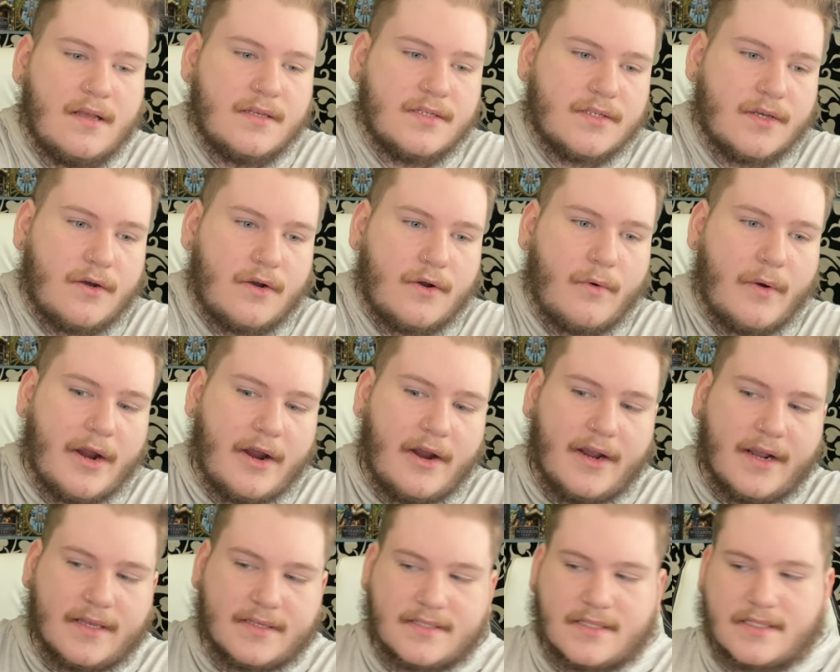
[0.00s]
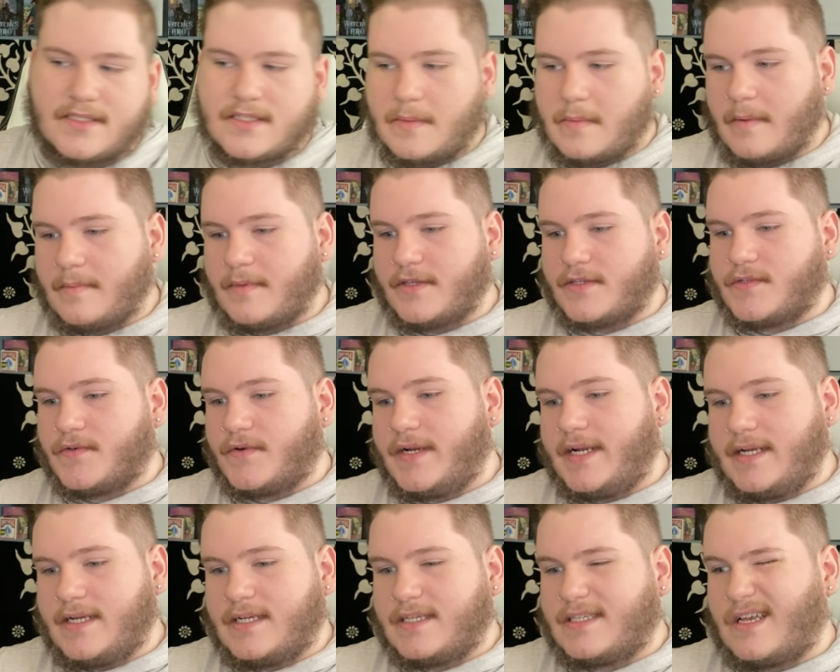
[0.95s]
So Aquarius, to sum up this
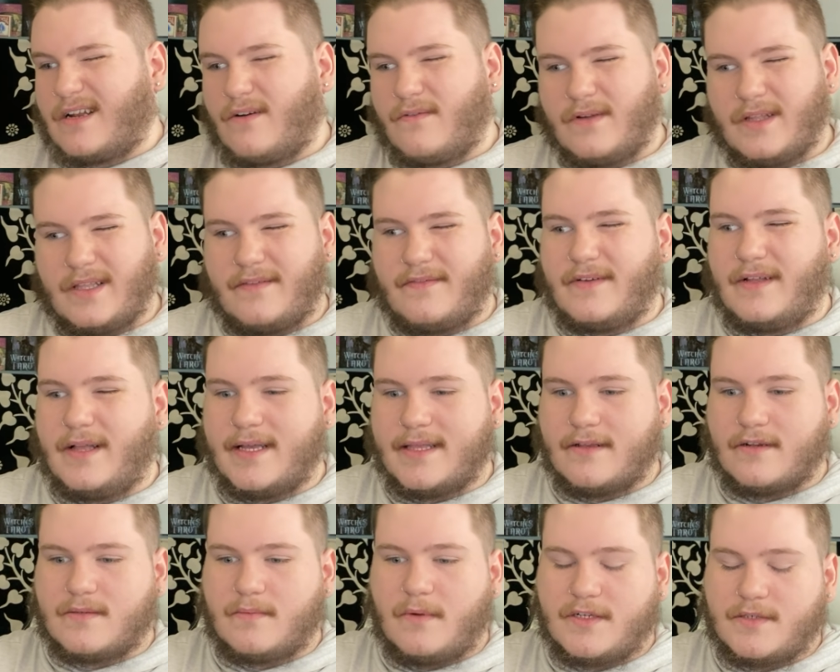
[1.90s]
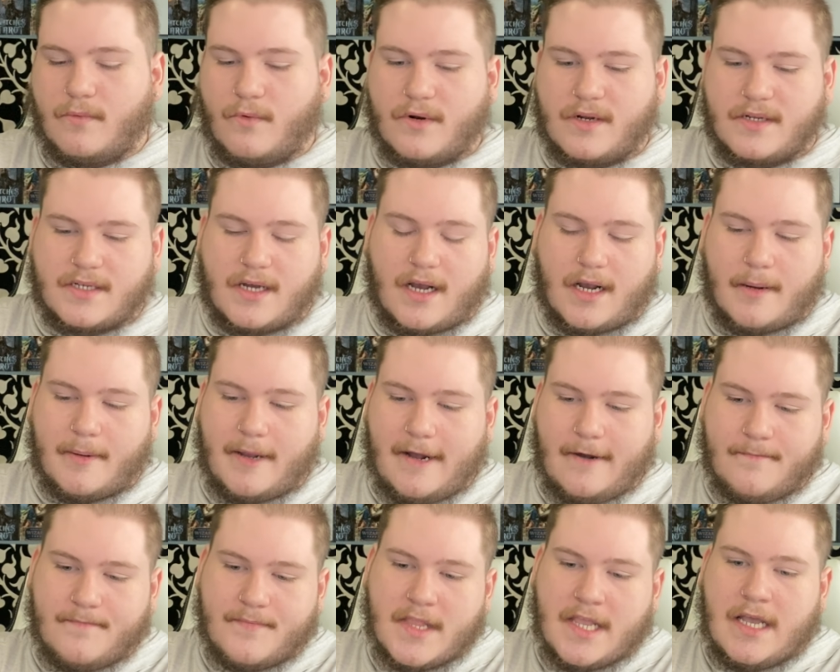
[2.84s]
reading, because I don't really feel like there's much more to talk
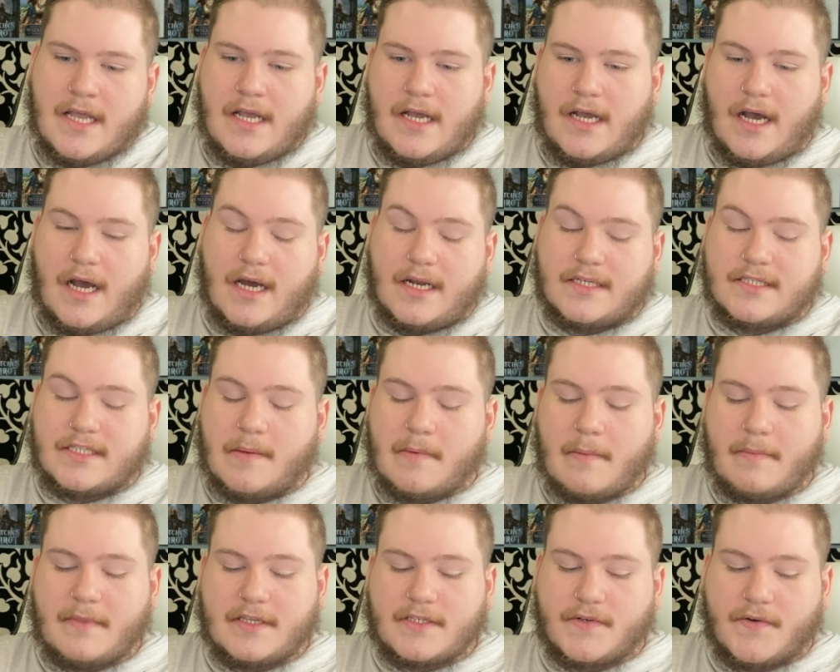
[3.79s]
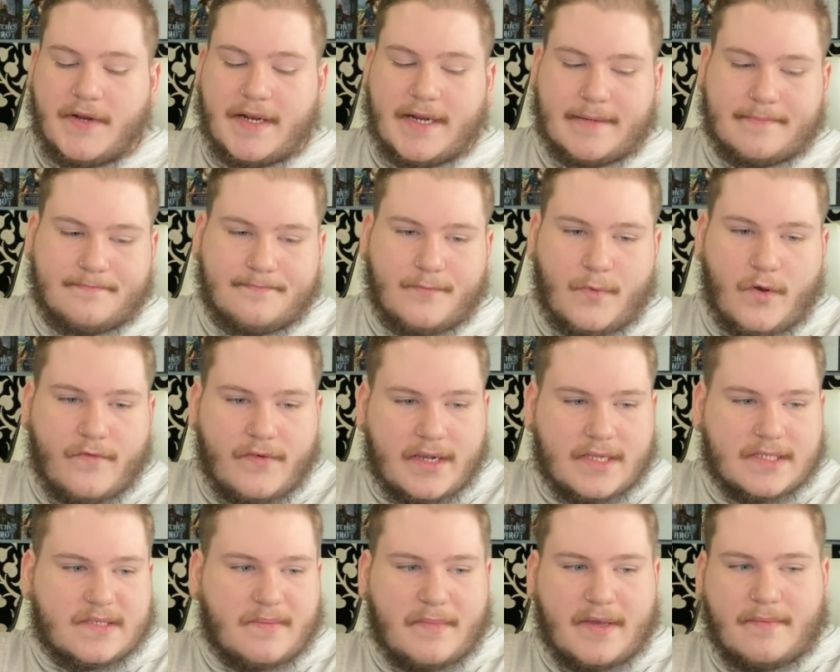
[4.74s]
about. To sum up this reading, moving
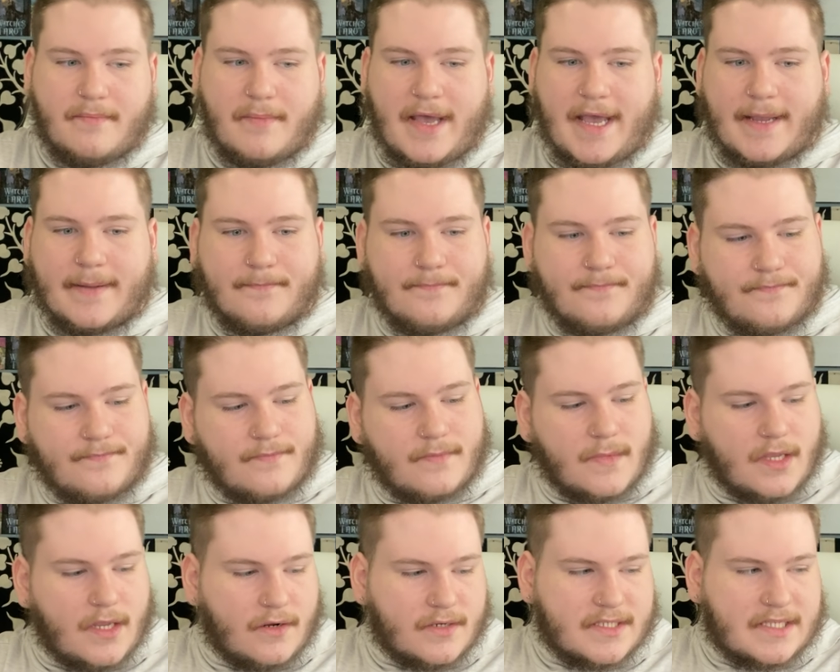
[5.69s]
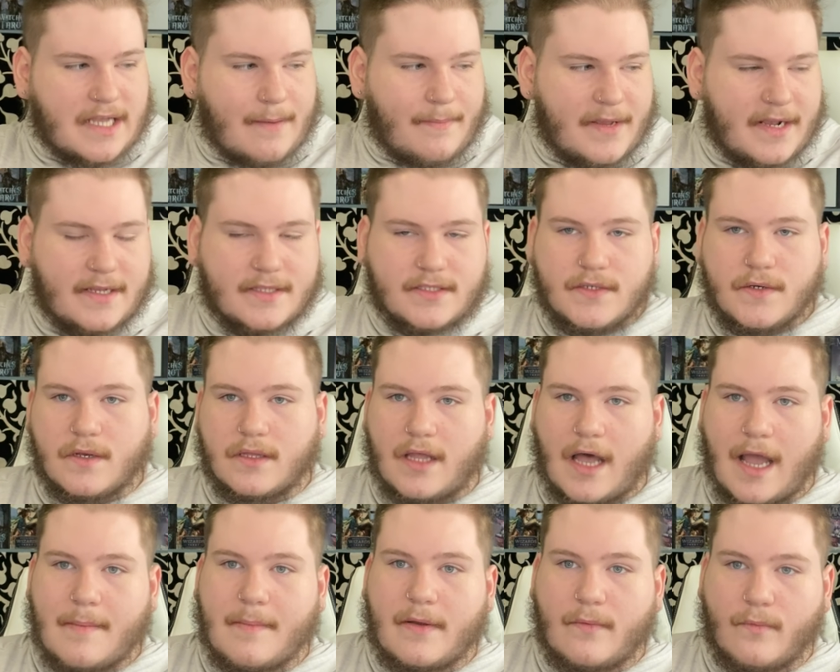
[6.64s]
into mid-May, you're stepping into
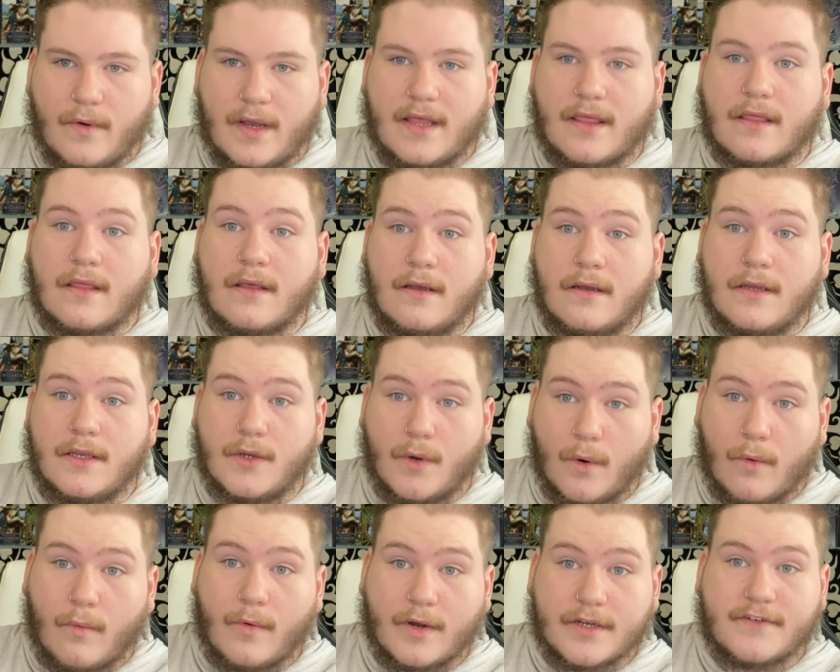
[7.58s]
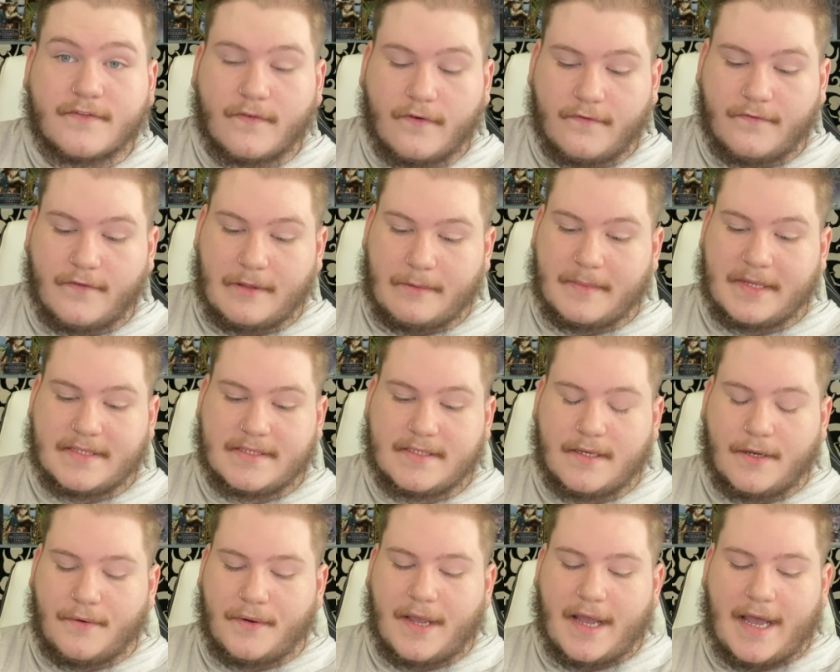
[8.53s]
alignment with your wish fulfillment,
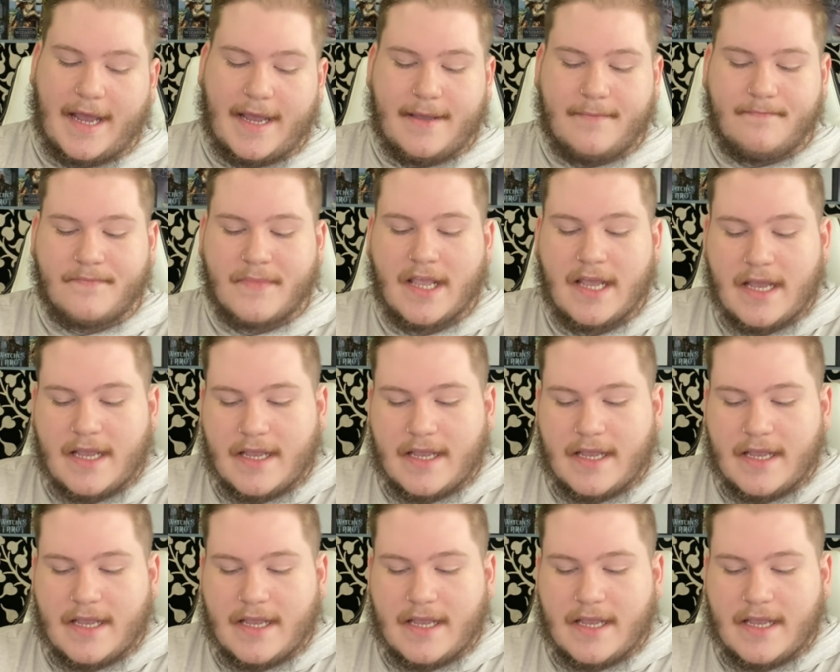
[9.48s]
okay?